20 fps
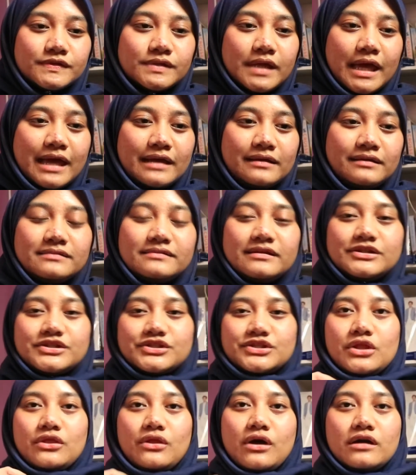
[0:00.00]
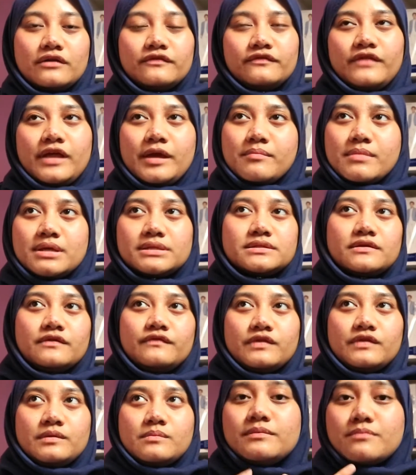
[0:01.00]
and there's a lot of like mix
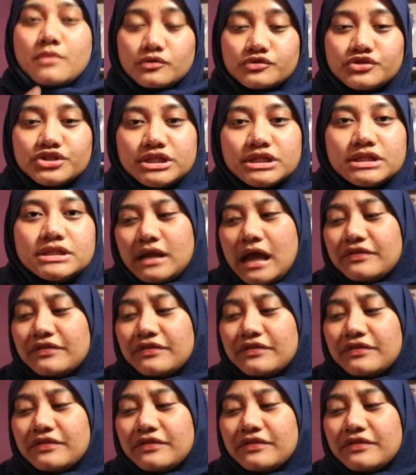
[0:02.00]
of emotion.